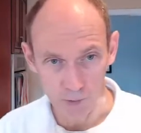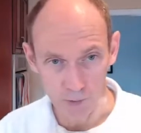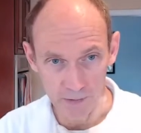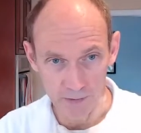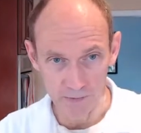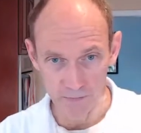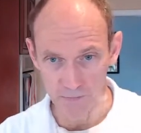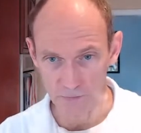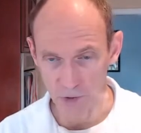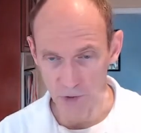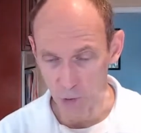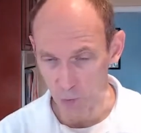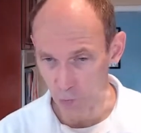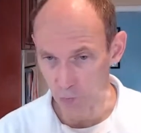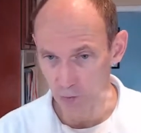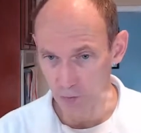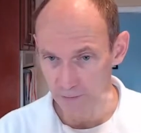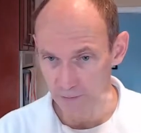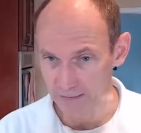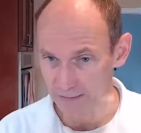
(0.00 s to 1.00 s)
what the
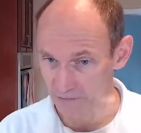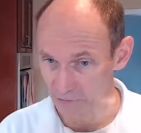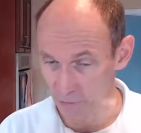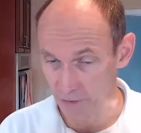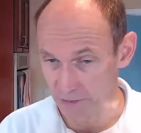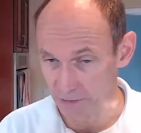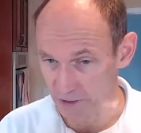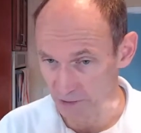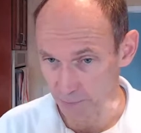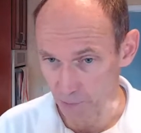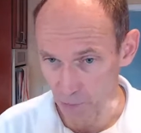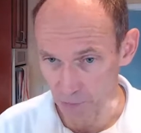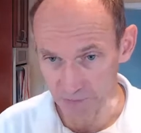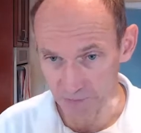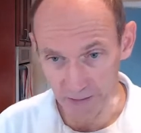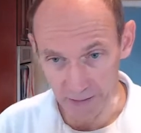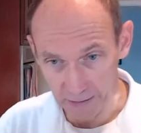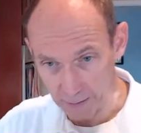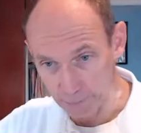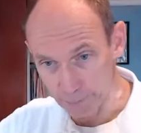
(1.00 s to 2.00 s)
whole casserole is about.
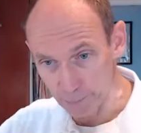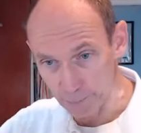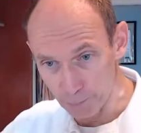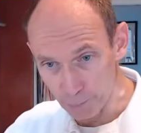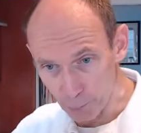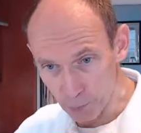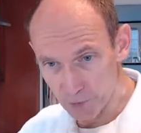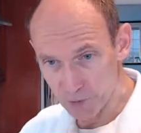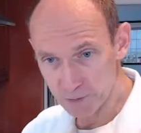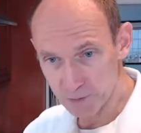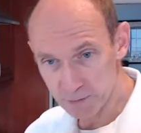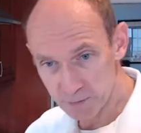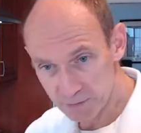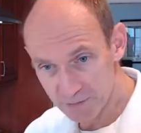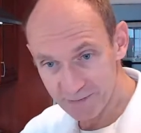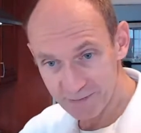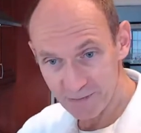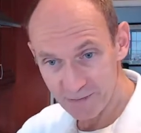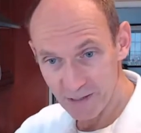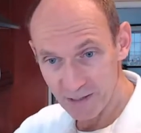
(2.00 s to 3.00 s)
Then I put it
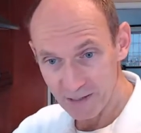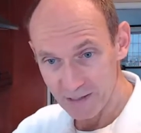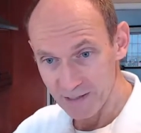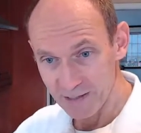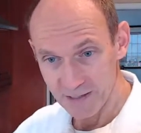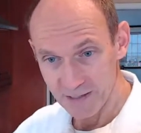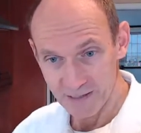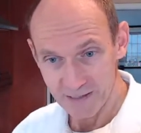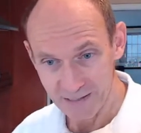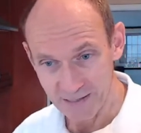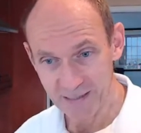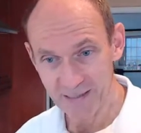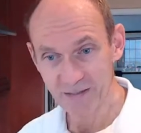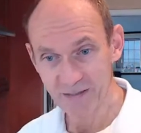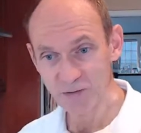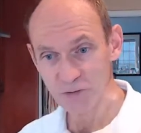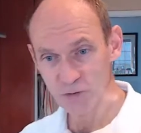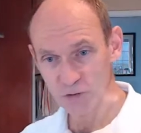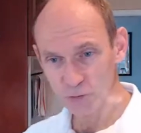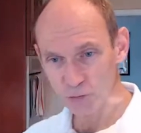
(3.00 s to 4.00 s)

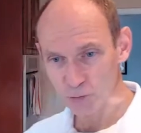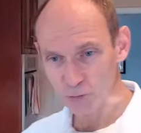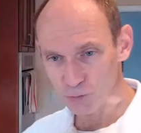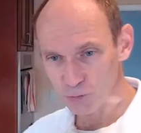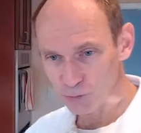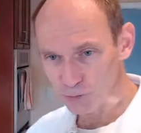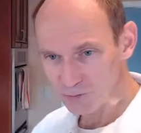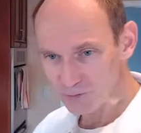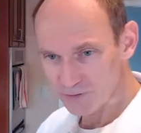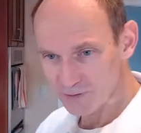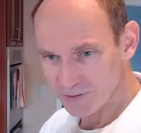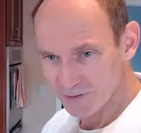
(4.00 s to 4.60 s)
into